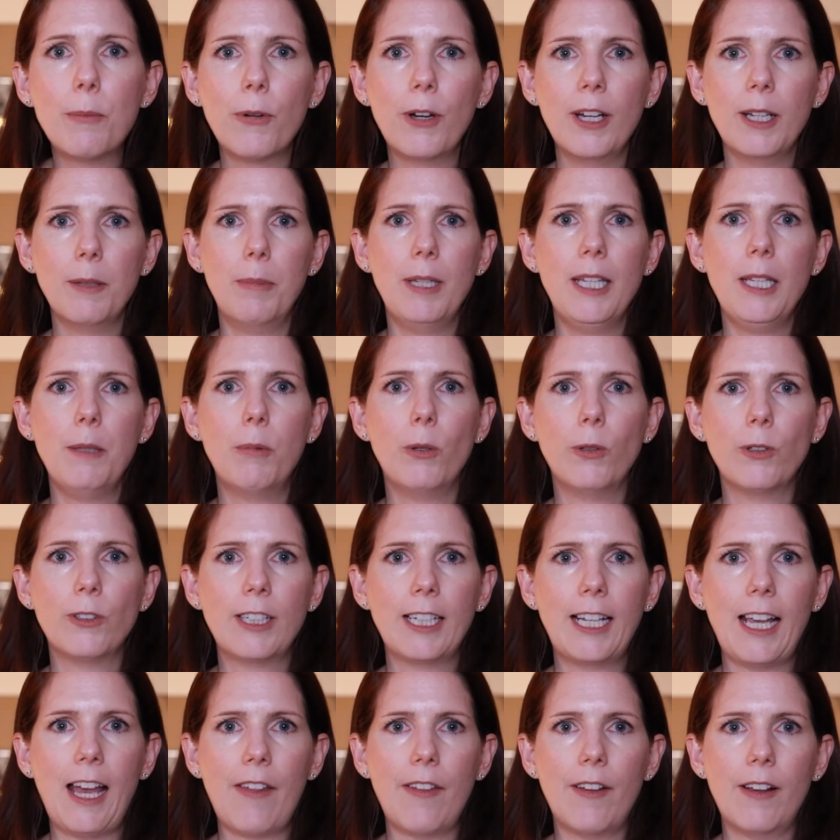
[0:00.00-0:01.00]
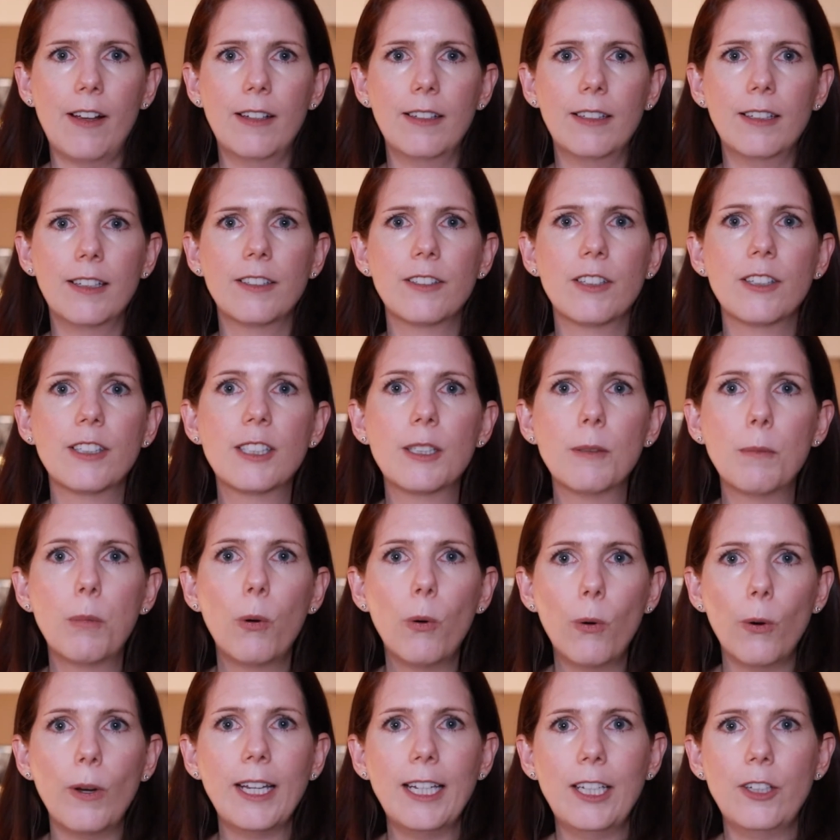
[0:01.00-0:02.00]
bring people together, to
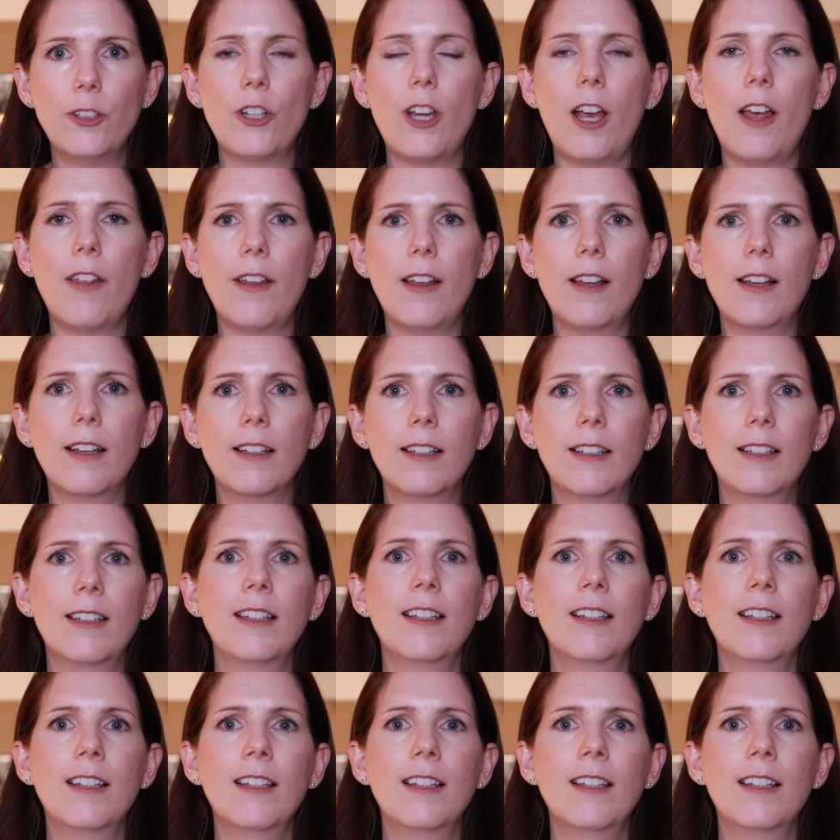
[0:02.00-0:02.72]
support each other,